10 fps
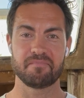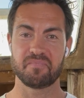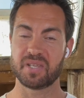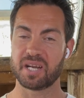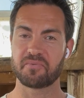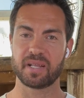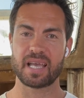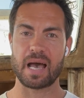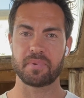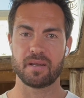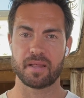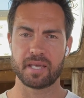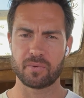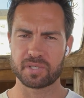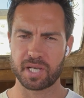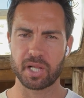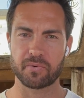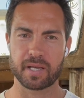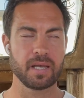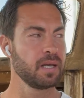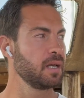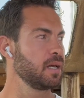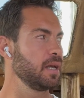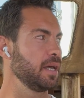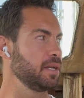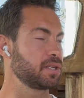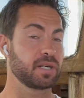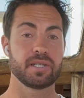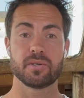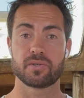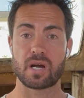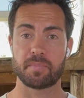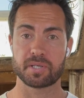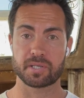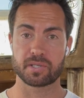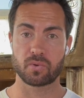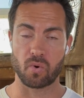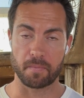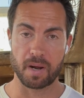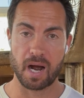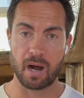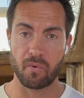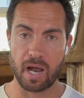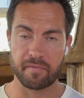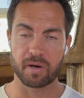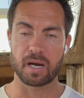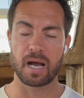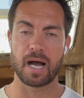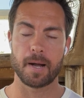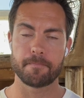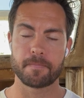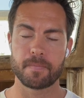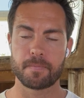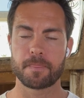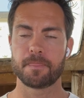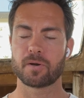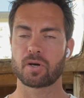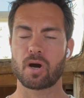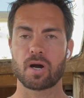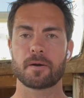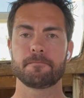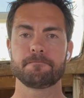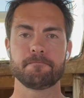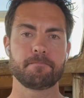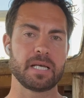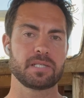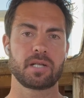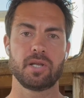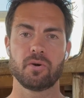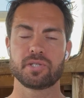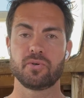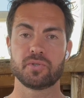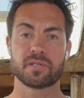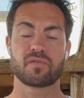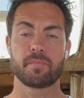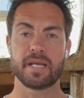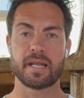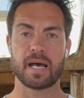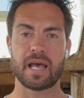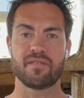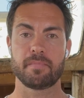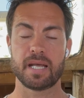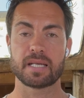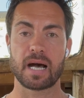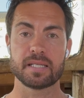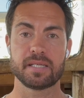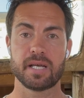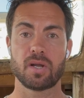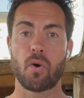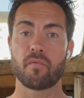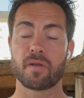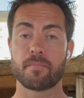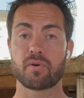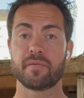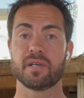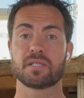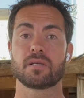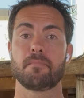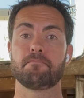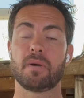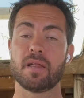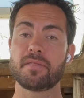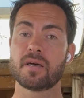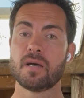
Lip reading: didn't really happen. I think it was Hillary and it turned into a tropical storm. However, there are basically no excuses for me not having made content over the previous month.